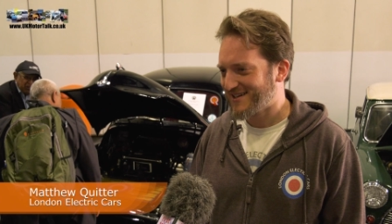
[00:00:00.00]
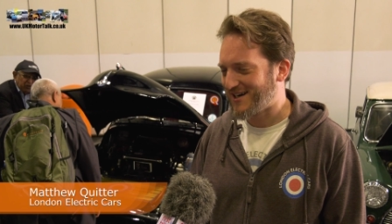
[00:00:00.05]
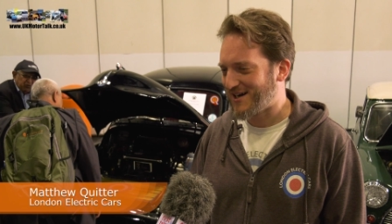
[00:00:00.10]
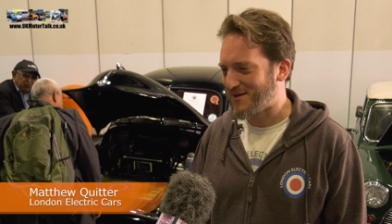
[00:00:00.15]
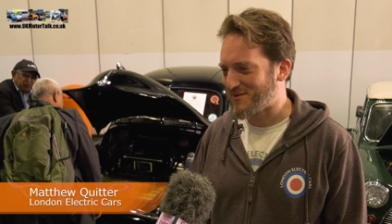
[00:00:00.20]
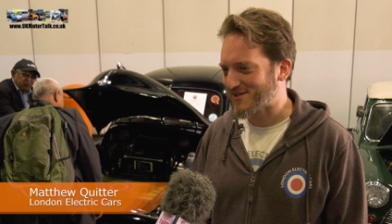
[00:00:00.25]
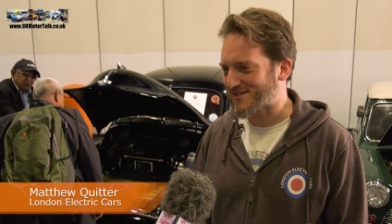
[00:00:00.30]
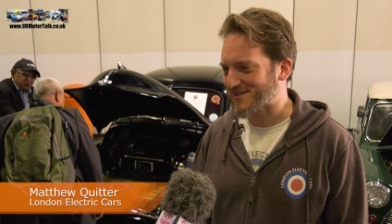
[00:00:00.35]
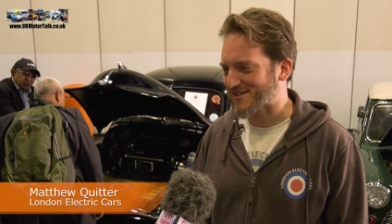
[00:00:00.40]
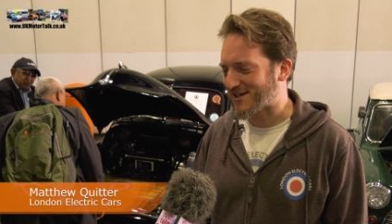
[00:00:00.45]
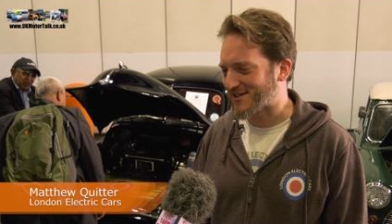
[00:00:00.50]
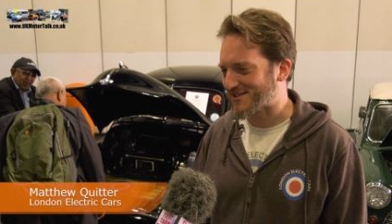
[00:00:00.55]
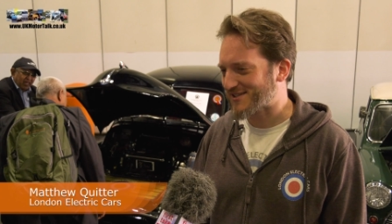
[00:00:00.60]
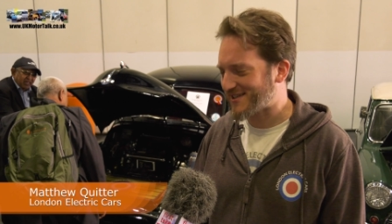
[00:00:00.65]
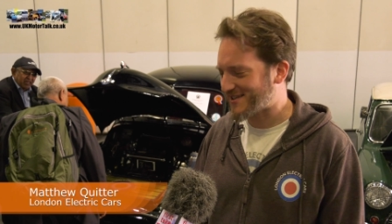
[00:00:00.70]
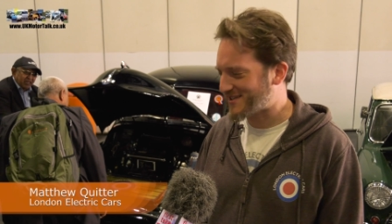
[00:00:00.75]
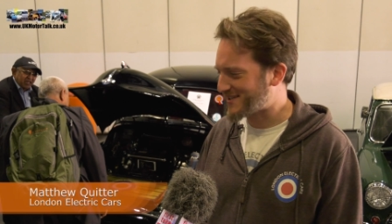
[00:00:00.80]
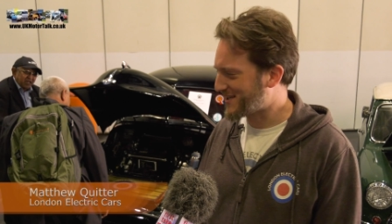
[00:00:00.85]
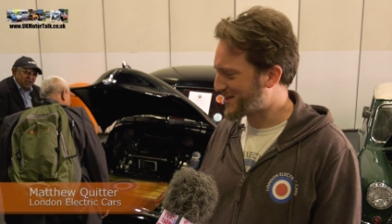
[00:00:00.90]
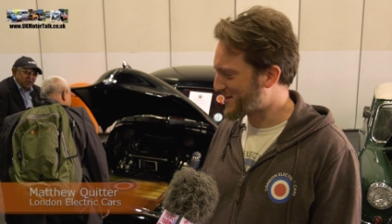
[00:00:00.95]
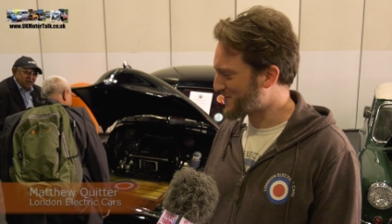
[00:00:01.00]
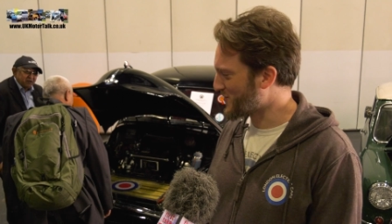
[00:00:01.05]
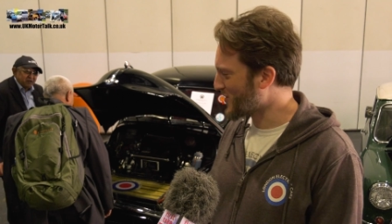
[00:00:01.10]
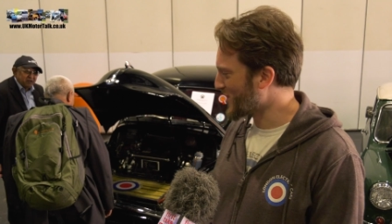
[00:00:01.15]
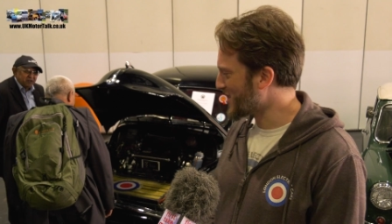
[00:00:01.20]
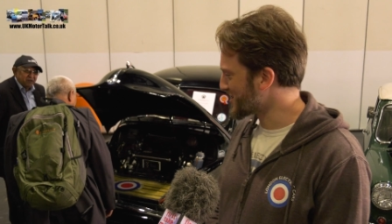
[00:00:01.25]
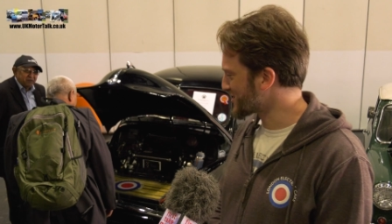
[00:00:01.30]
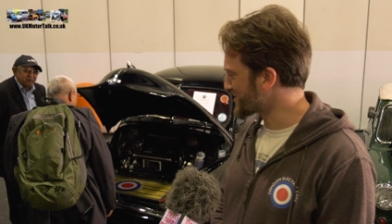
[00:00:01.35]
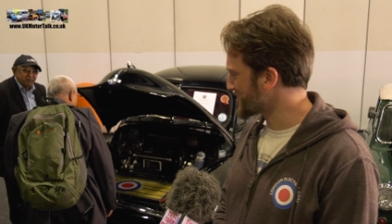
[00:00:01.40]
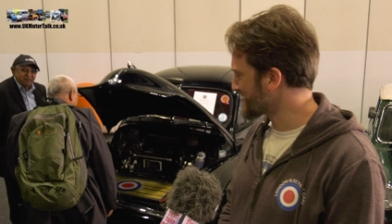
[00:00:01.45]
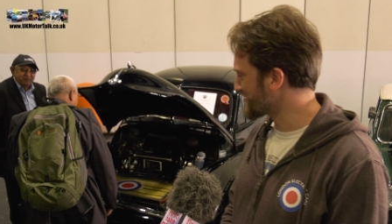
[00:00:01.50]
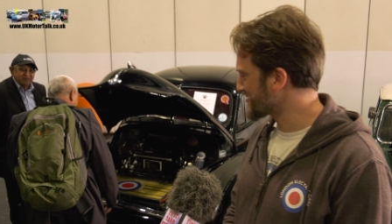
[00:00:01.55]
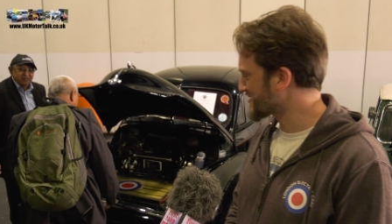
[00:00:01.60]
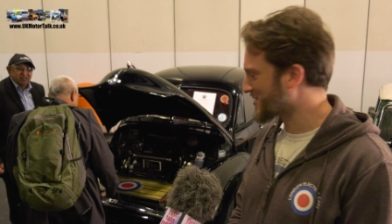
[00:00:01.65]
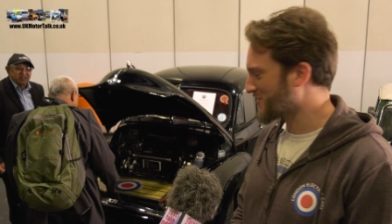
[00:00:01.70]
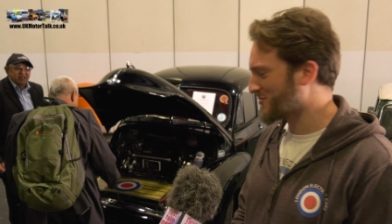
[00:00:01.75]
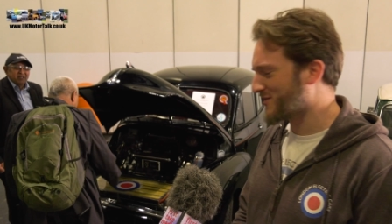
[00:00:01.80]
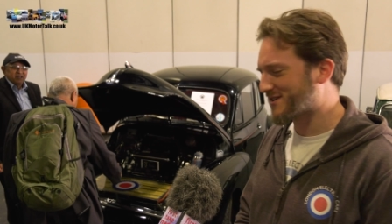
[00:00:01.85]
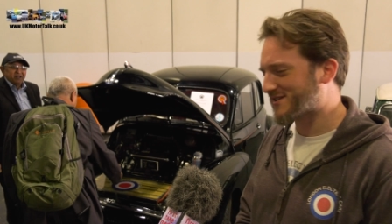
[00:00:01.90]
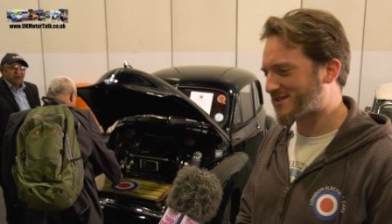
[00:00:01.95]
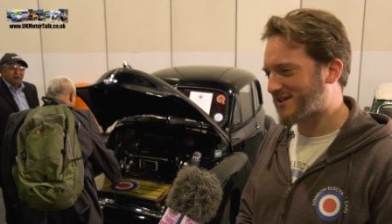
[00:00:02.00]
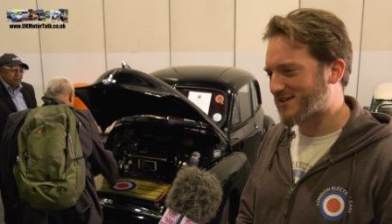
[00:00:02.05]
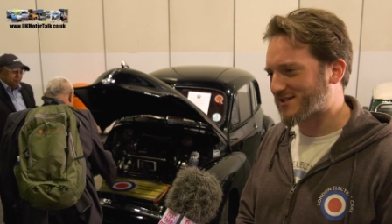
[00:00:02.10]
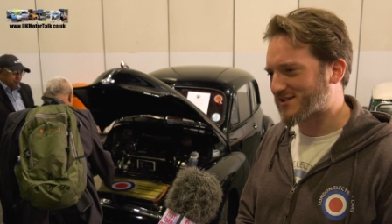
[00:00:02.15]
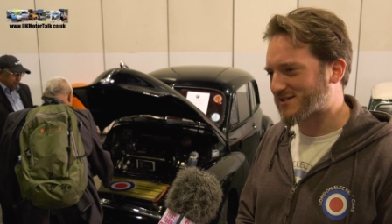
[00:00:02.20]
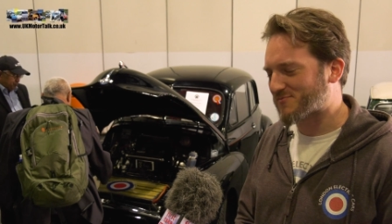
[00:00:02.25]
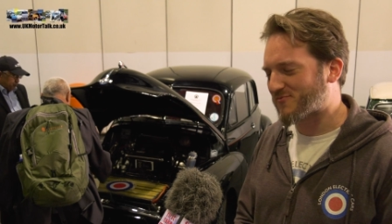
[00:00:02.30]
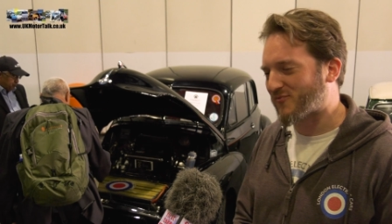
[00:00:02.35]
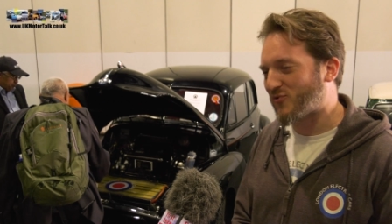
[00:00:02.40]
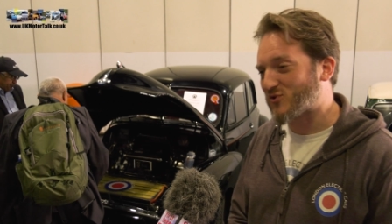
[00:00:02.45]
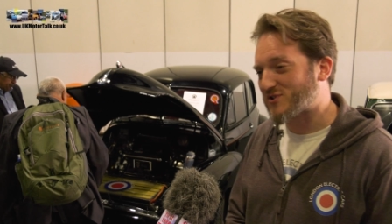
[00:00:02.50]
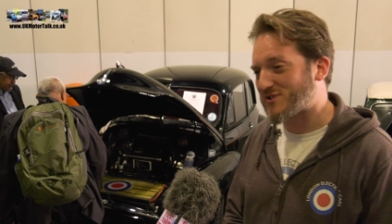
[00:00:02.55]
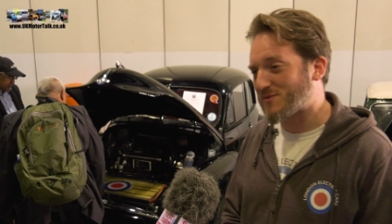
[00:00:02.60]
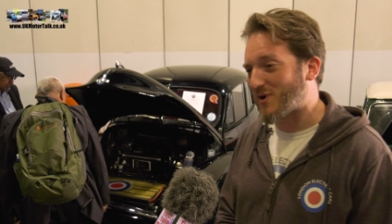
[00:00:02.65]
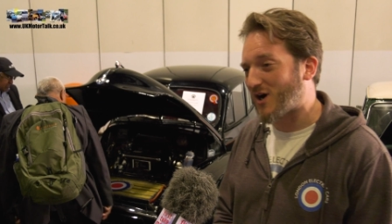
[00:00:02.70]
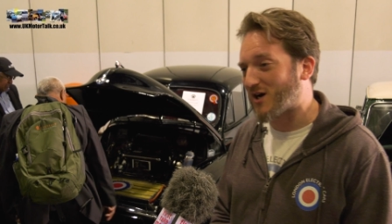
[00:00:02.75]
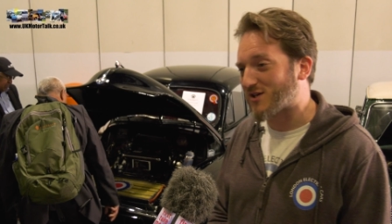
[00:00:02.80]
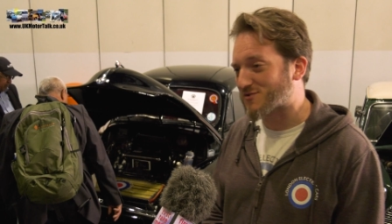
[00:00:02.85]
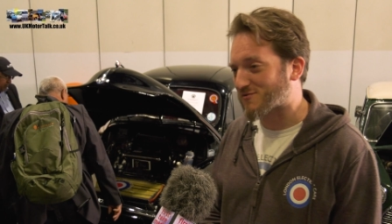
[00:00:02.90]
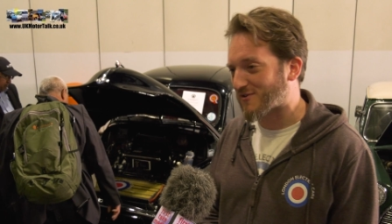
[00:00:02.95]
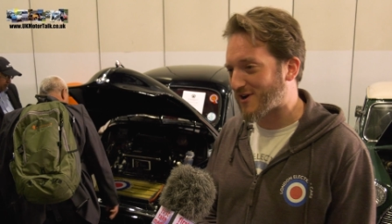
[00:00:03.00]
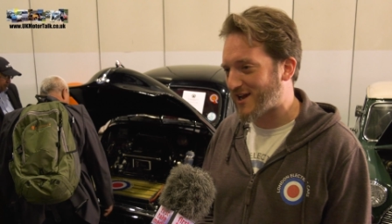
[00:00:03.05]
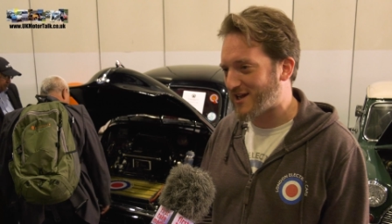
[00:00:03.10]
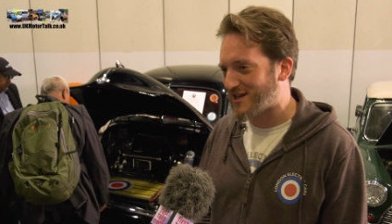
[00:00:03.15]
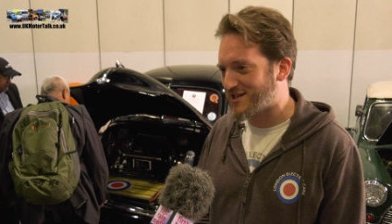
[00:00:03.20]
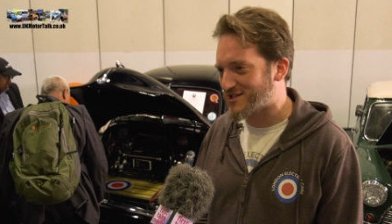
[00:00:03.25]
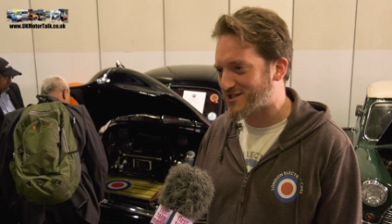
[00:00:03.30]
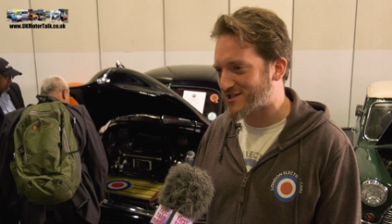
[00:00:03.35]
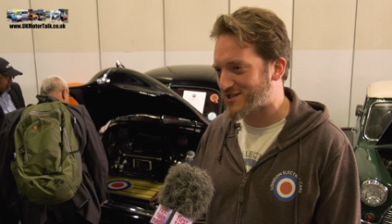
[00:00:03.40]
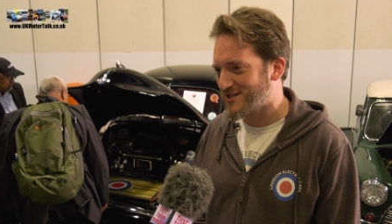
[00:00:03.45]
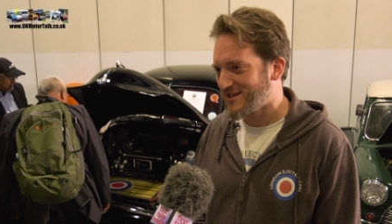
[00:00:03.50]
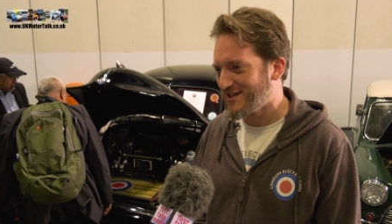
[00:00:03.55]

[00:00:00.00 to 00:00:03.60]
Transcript: Uh, this is our city conversion, so it does 40 miles range,